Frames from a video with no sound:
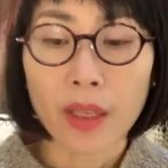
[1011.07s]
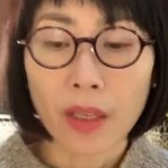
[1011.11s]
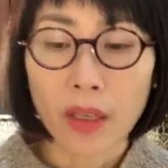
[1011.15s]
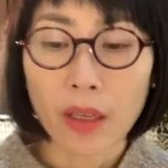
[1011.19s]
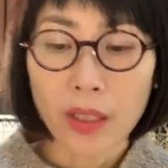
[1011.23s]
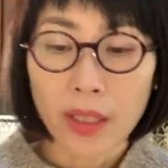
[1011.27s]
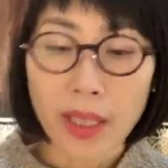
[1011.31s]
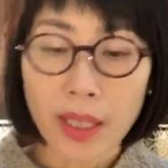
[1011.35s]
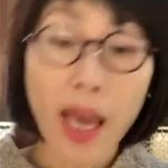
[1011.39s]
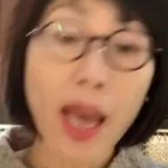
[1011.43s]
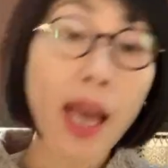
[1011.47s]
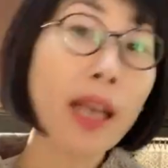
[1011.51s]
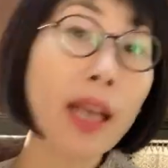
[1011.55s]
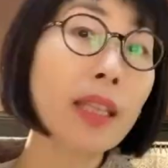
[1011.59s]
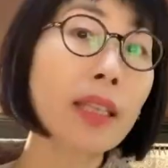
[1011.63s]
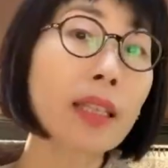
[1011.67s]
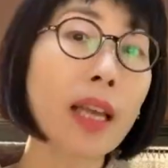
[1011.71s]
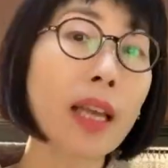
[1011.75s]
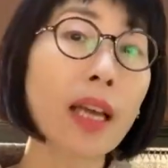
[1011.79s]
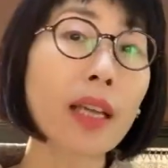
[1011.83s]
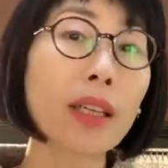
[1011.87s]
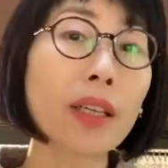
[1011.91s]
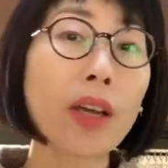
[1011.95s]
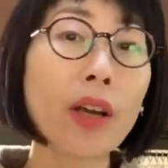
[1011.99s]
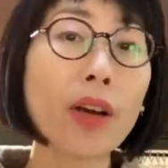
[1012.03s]
yes,
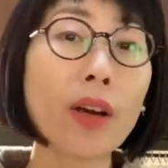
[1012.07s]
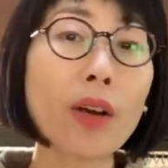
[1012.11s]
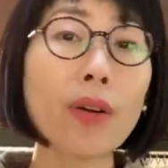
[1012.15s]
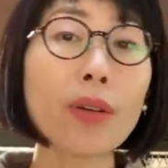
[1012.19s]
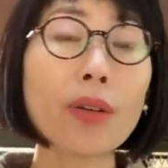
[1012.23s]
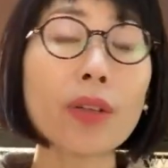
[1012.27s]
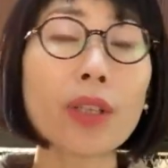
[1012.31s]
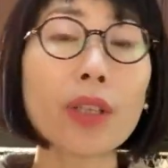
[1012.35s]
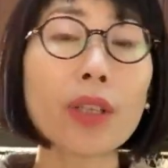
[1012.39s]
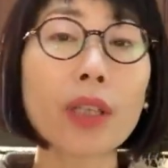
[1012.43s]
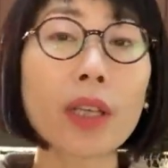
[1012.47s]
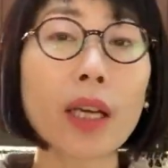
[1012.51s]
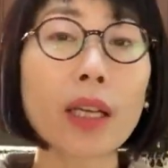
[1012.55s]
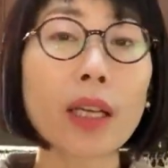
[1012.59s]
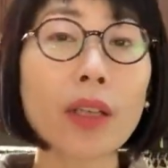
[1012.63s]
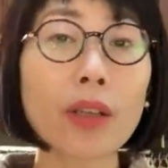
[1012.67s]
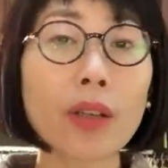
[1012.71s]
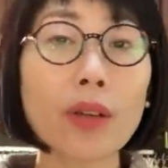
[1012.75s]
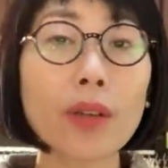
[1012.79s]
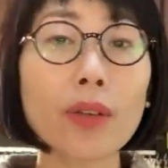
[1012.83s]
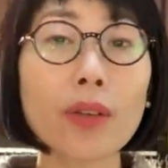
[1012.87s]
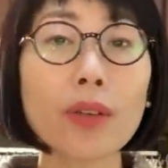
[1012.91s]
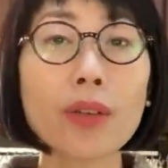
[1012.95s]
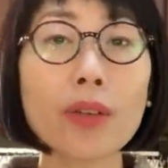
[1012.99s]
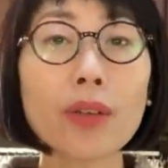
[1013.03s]
I know, I
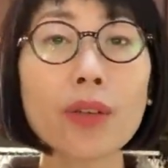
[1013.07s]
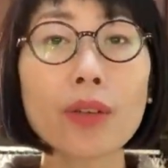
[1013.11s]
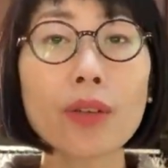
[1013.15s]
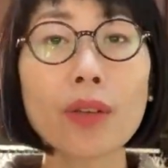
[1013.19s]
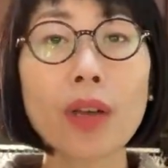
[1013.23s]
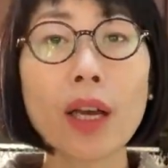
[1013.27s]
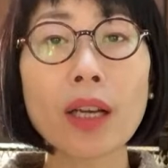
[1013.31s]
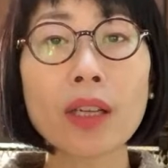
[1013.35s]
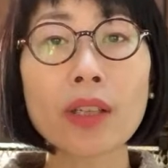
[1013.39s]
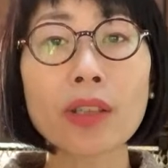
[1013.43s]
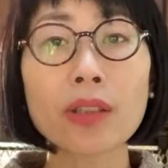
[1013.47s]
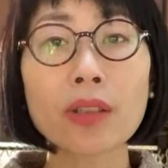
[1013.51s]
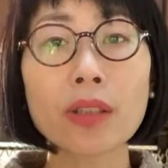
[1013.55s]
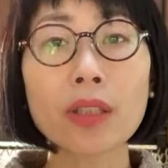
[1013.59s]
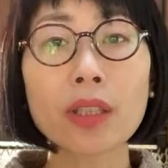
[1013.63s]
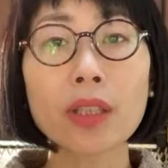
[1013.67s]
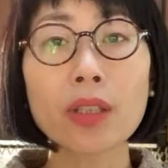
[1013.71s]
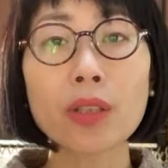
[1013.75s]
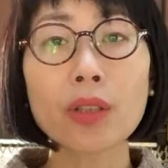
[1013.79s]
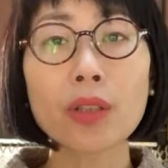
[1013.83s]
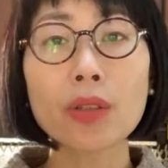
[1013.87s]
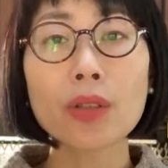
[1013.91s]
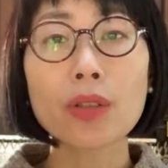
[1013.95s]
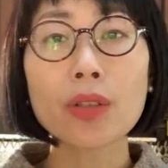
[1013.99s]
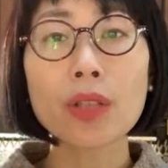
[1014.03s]
know you actually
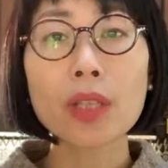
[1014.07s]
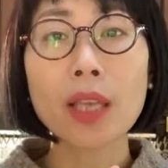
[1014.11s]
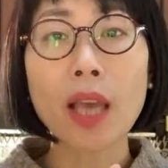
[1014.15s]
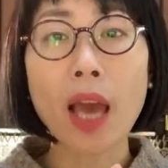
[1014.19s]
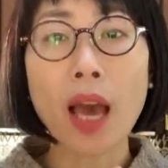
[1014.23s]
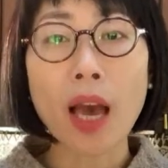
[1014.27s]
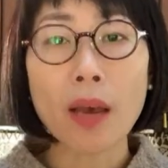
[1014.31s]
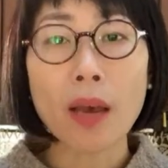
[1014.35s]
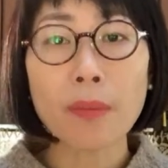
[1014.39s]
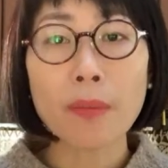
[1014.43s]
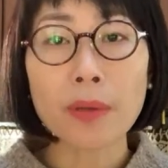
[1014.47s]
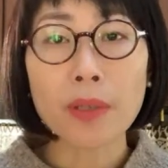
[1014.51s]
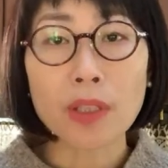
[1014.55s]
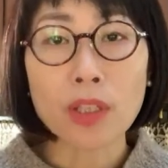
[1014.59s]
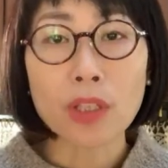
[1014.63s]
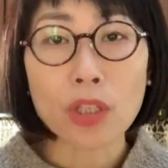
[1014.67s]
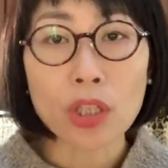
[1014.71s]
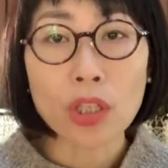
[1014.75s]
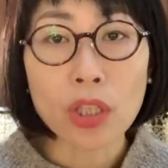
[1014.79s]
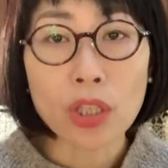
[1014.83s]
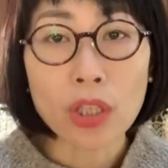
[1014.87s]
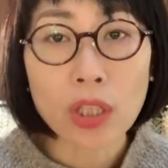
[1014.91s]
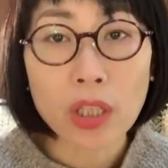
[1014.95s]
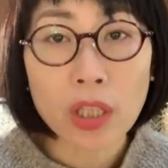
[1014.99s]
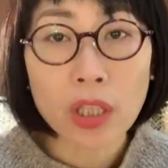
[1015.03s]
use cabbage
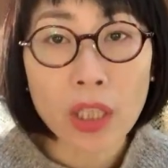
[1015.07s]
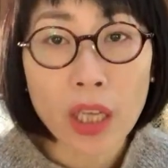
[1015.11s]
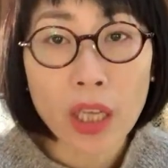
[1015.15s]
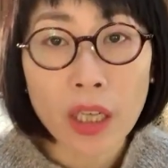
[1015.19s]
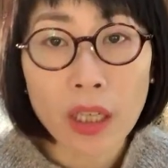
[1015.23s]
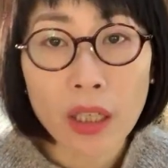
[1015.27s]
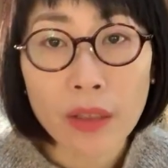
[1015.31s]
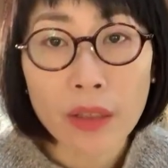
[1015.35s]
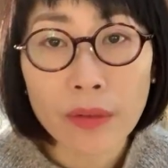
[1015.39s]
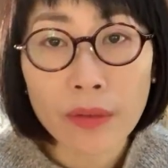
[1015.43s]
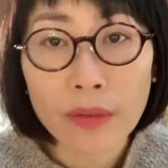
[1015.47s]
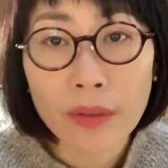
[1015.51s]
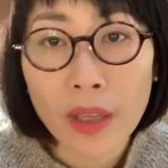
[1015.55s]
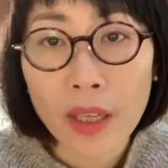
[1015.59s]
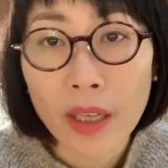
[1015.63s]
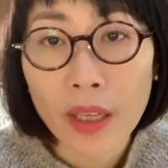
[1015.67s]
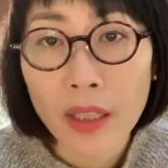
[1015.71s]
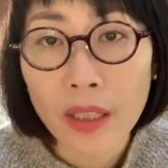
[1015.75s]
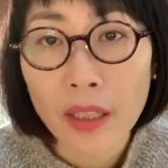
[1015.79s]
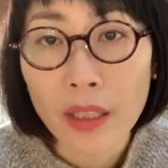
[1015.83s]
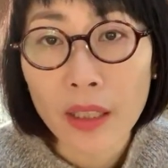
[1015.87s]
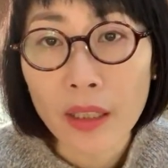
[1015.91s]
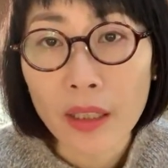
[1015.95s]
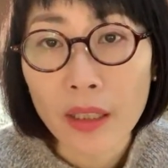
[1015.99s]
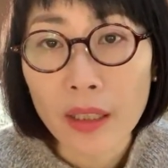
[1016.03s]
instead of
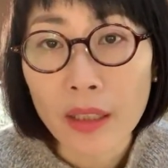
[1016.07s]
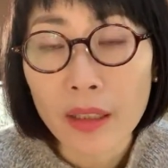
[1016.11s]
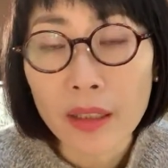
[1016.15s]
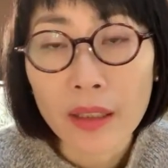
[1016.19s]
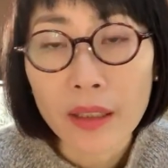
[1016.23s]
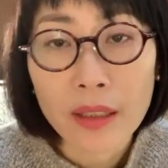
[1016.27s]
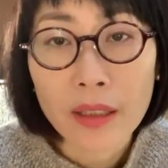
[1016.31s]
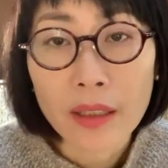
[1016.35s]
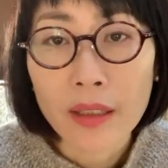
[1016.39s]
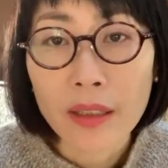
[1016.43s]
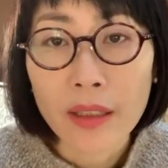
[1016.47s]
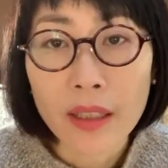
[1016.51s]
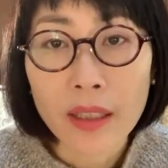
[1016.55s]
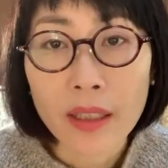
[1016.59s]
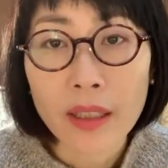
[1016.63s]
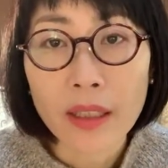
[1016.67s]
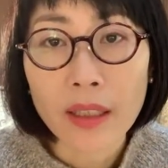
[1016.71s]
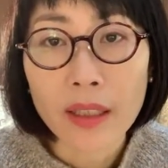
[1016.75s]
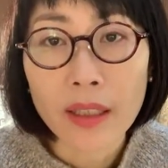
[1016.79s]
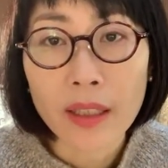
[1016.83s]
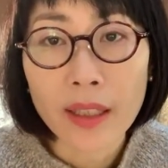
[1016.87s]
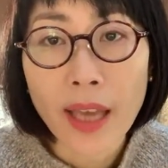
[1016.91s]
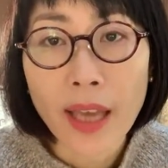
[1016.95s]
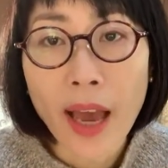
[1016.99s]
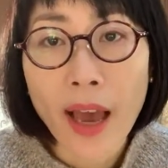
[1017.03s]
like,
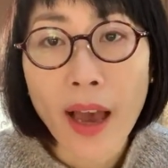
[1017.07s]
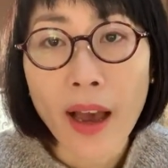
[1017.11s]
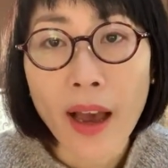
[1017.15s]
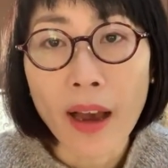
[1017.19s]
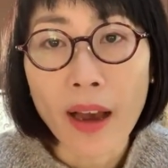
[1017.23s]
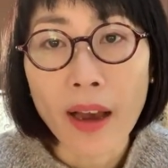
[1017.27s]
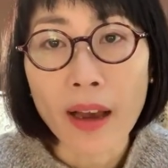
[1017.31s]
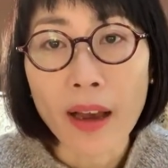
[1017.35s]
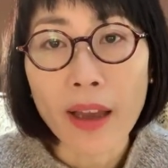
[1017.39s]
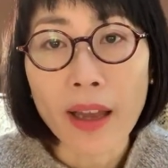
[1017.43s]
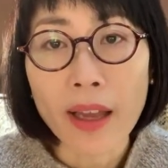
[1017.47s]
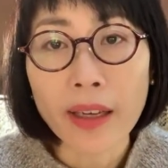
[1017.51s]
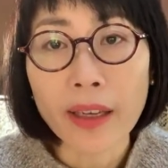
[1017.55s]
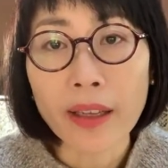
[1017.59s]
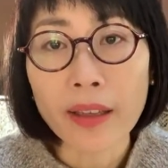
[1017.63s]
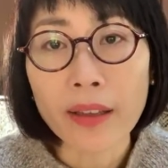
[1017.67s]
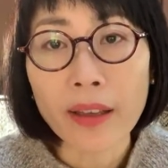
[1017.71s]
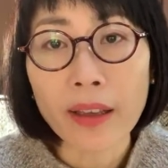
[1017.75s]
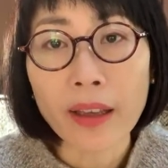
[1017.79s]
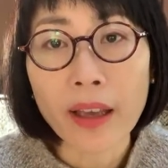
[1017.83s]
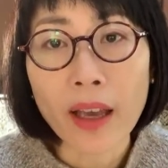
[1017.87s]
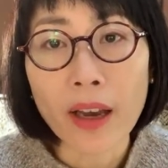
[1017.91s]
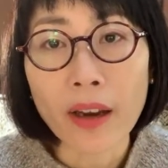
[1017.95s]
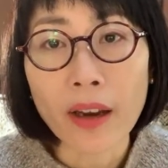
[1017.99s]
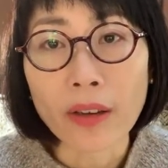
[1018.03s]
yeah,
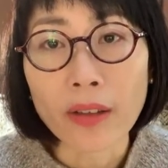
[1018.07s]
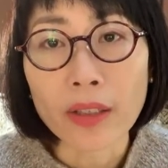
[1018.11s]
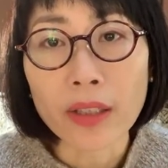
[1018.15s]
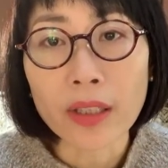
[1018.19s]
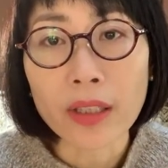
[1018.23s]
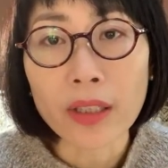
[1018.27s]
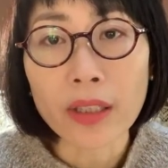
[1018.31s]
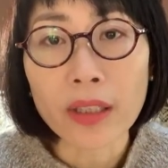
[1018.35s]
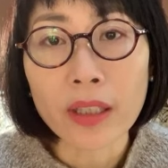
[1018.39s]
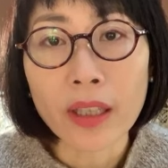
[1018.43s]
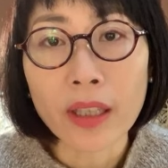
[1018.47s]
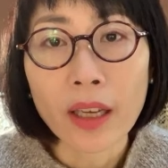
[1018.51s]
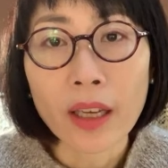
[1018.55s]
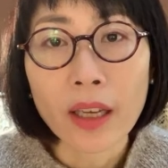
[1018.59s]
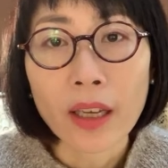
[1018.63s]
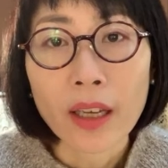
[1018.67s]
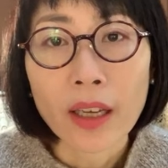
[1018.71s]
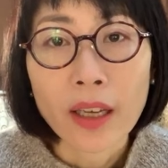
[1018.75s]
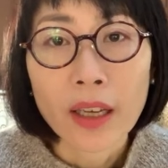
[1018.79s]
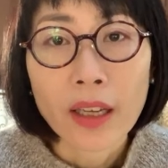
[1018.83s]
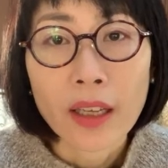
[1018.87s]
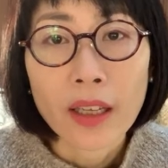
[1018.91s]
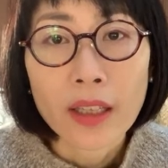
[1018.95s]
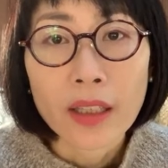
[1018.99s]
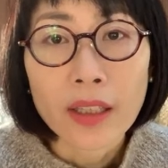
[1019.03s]
anything else.
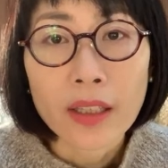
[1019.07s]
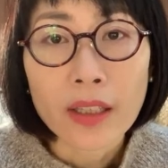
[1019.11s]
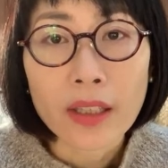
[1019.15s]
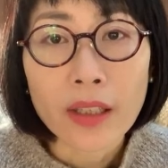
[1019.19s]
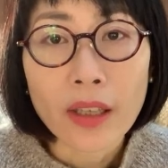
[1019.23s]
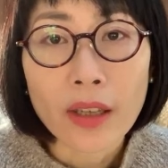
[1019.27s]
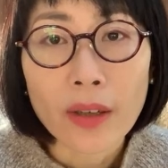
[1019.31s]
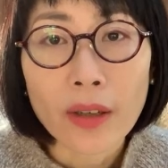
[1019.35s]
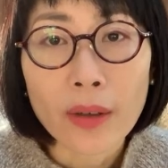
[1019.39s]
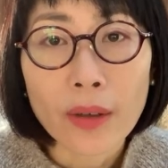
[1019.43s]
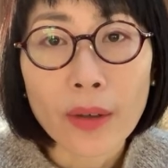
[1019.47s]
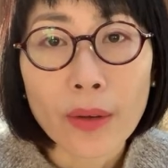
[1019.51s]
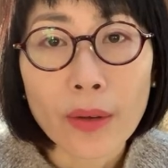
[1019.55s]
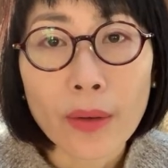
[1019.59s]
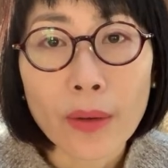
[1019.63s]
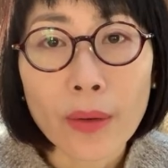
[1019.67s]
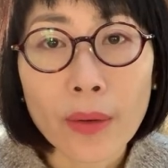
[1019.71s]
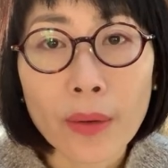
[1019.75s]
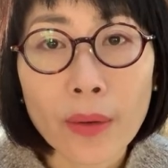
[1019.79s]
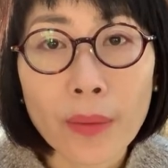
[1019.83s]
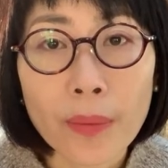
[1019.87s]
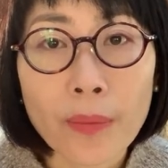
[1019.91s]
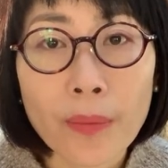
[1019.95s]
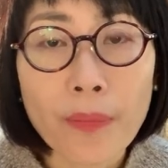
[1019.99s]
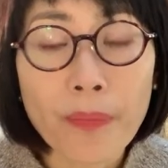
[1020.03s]

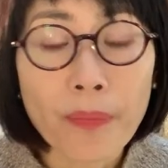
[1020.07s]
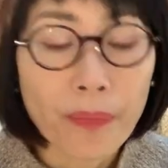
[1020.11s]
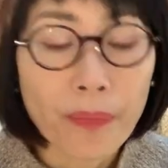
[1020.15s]
So